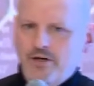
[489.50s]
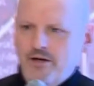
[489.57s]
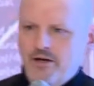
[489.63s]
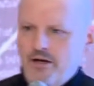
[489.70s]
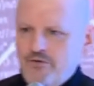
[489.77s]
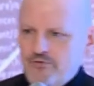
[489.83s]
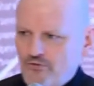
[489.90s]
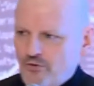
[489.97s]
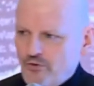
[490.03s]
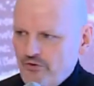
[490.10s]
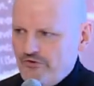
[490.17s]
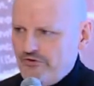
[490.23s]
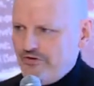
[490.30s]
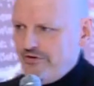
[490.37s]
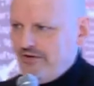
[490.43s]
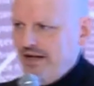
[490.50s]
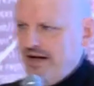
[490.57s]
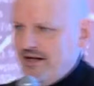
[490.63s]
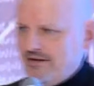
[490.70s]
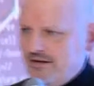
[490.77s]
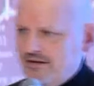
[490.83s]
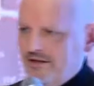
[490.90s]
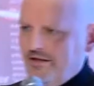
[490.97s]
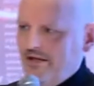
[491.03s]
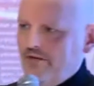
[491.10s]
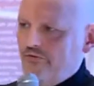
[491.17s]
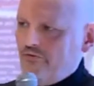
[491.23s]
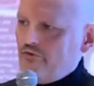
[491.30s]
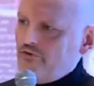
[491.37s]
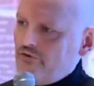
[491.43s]
enforce that
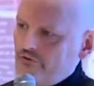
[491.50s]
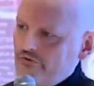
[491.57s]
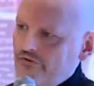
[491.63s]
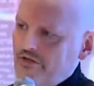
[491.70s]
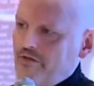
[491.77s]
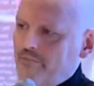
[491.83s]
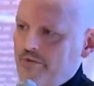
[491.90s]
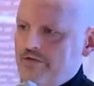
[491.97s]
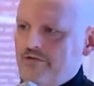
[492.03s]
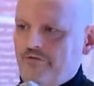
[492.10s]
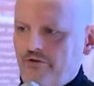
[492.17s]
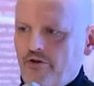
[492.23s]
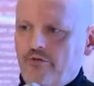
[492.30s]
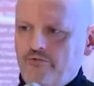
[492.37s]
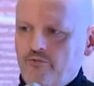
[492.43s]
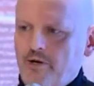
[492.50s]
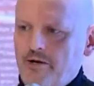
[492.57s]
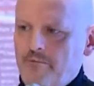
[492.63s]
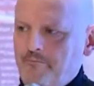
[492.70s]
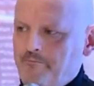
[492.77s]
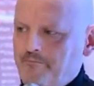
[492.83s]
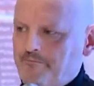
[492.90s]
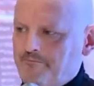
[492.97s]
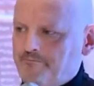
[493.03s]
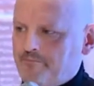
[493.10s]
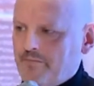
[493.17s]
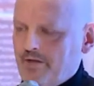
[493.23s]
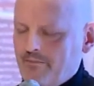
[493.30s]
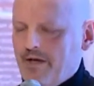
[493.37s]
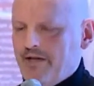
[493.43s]
if you're using a piece of software,
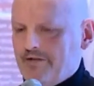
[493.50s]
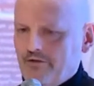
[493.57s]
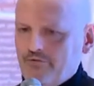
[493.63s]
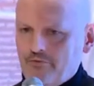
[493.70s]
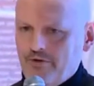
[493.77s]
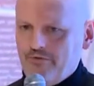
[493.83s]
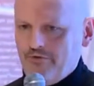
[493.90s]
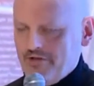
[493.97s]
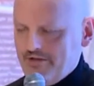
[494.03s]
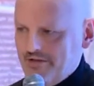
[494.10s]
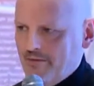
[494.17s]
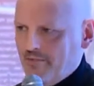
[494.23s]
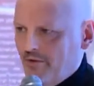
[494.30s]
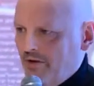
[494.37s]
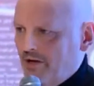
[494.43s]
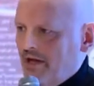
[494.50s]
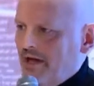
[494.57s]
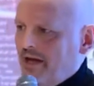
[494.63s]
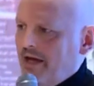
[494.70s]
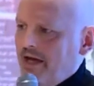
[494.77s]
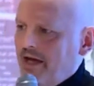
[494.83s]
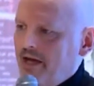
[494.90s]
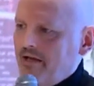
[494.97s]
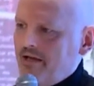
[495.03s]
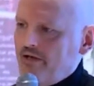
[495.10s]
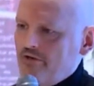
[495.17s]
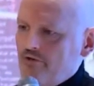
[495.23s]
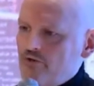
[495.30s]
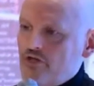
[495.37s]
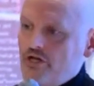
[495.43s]
my software for example, and
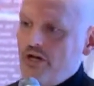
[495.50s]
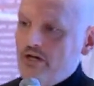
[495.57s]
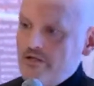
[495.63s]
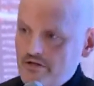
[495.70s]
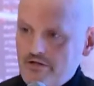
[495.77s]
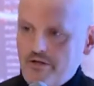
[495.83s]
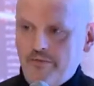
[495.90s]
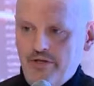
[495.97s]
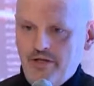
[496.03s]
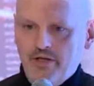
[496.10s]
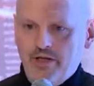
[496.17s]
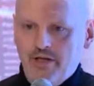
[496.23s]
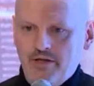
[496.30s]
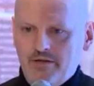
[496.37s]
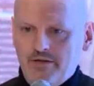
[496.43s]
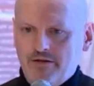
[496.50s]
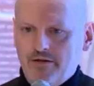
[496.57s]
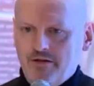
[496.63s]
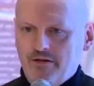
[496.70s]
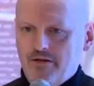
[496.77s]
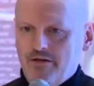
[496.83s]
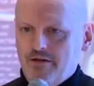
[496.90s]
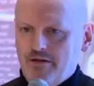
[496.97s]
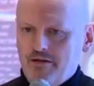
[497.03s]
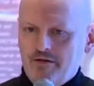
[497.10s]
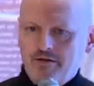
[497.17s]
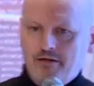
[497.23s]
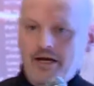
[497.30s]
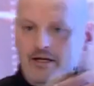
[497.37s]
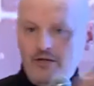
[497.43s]
you change something in it,
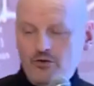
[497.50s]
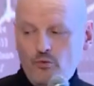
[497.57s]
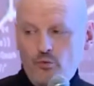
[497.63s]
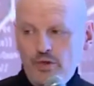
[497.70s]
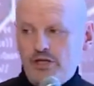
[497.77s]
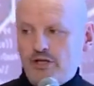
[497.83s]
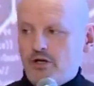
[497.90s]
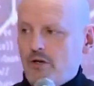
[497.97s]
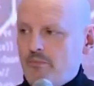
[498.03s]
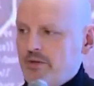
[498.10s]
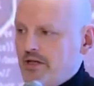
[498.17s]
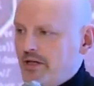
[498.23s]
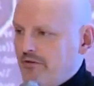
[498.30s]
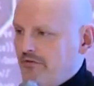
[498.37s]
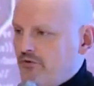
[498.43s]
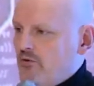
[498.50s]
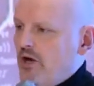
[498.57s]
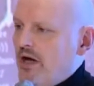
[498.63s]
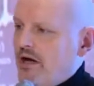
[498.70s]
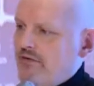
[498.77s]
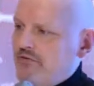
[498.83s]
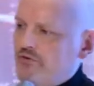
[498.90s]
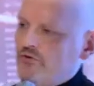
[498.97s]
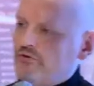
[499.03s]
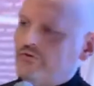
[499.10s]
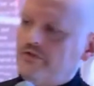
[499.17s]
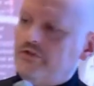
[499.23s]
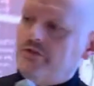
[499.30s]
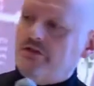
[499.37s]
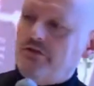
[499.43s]
like the weak copyleft, you have to
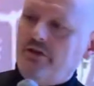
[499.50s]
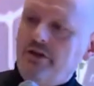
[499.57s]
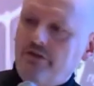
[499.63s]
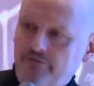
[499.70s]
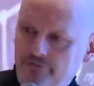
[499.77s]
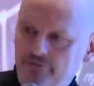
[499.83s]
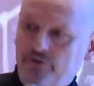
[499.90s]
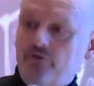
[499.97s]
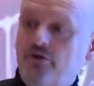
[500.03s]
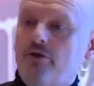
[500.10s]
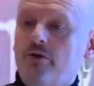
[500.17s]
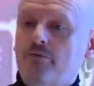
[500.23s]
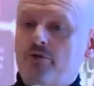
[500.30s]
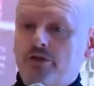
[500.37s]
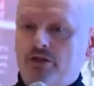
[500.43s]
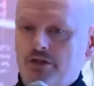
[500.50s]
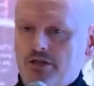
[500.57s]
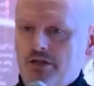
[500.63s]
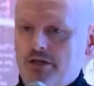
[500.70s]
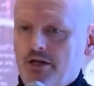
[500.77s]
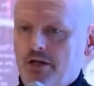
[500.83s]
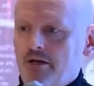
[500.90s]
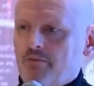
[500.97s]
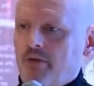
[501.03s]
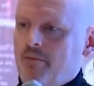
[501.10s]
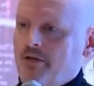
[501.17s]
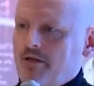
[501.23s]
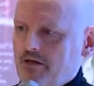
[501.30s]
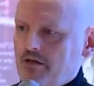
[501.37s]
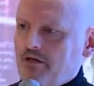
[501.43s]
give to the community by
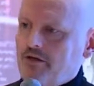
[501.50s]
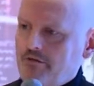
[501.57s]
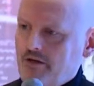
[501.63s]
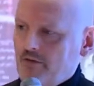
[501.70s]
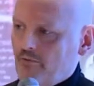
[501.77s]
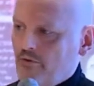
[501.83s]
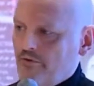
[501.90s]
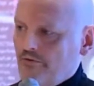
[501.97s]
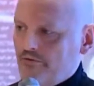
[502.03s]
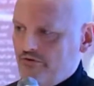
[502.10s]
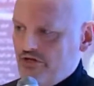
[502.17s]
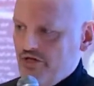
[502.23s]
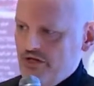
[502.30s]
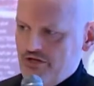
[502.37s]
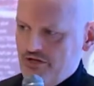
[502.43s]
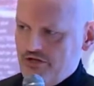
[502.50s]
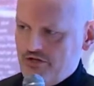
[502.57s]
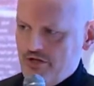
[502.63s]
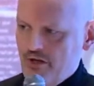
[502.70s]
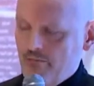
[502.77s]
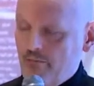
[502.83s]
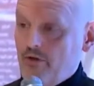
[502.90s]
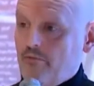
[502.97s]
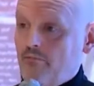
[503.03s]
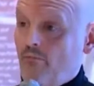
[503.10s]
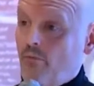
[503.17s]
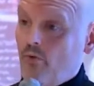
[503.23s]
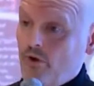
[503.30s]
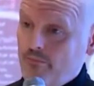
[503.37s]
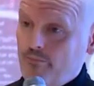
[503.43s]
making it available those changes. But
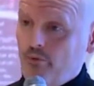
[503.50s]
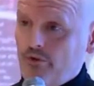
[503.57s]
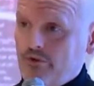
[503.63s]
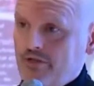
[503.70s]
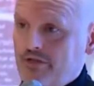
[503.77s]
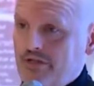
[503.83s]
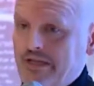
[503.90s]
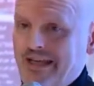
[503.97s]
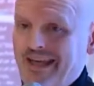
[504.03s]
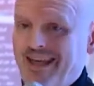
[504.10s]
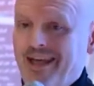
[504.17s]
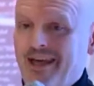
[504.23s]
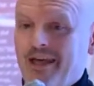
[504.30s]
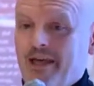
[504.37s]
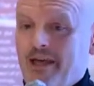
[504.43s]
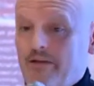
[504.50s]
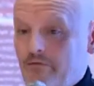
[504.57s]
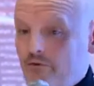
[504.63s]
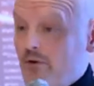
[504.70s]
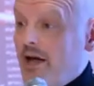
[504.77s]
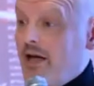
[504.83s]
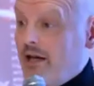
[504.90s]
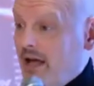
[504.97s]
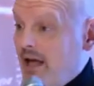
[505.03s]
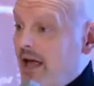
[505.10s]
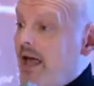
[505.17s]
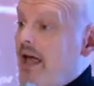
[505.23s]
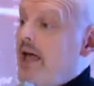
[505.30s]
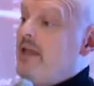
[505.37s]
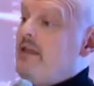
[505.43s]
more importantly, if you add
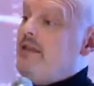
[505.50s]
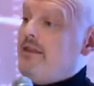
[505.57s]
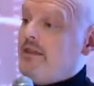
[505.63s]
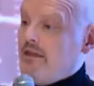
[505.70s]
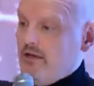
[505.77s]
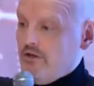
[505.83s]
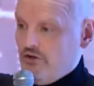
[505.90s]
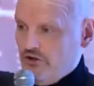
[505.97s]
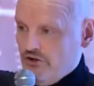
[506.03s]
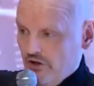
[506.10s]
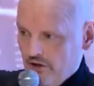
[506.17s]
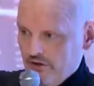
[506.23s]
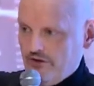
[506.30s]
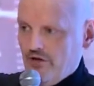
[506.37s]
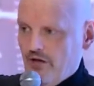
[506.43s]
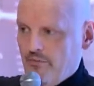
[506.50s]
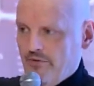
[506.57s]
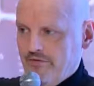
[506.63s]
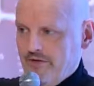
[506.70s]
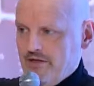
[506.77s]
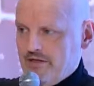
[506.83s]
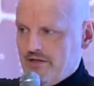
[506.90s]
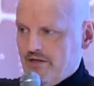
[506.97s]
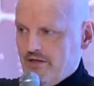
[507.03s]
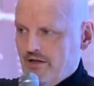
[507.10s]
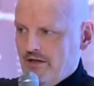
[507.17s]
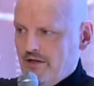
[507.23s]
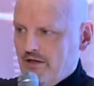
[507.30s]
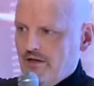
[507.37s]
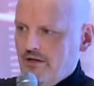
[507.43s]
anything on top of it
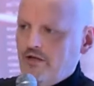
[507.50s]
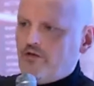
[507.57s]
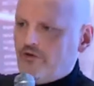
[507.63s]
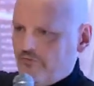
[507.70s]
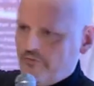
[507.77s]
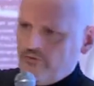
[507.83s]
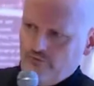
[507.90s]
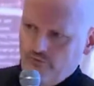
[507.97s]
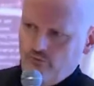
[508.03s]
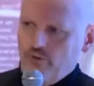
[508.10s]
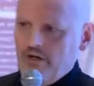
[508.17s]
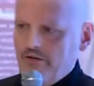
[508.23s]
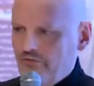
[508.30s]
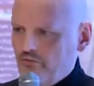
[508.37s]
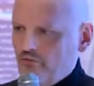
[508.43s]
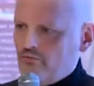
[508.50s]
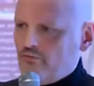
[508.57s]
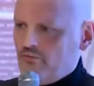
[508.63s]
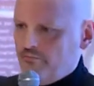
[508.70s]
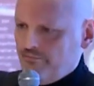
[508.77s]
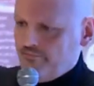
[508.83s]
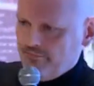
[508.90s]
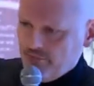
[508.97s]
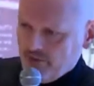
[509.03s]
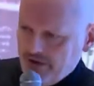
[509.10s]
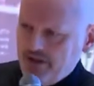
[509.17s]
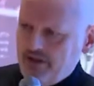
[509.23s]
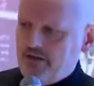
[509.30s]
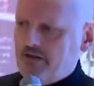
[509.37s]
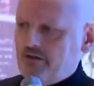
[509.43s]
in a certain way, if you
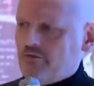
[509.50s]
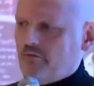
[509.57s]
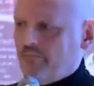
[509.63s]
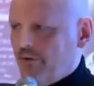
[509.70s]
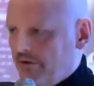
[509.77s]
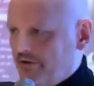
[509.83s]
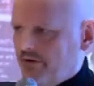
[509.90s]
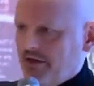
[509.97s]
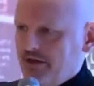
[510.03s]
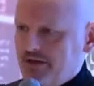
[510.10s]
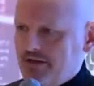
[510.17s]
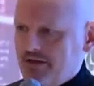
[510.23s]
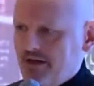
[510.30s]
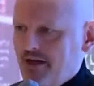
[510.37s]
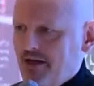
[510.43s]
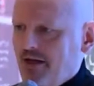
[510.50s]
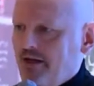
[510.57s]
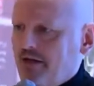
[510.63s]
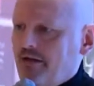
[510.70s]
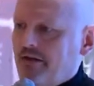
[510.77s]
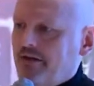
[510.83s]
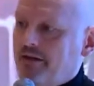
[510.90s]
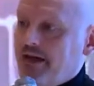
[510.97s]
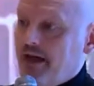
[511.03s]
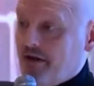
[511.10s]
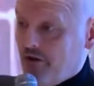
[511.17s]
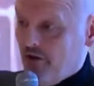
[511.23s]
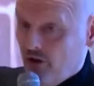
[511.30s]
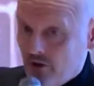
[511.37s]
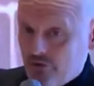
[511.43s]
link it or bundle it,
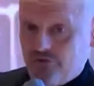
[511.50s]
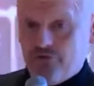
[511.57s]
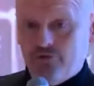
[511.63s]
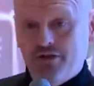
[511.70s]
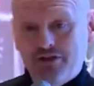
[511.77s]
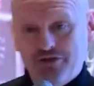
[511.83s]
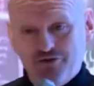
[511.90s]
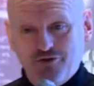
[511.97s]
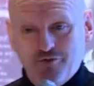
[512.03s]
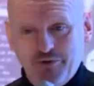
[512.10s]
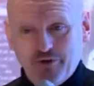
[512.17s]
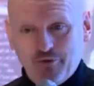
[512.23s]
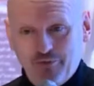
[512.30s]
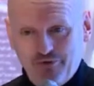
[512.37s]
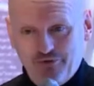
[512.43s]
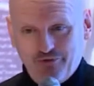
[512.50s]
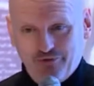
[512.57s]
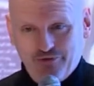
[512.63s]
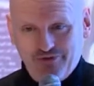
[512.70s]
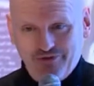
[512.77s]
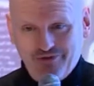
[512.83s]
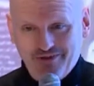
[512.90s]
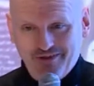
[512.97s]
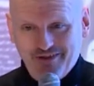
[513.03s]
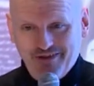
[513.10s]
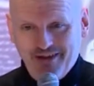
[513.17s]
that also needs to be open source.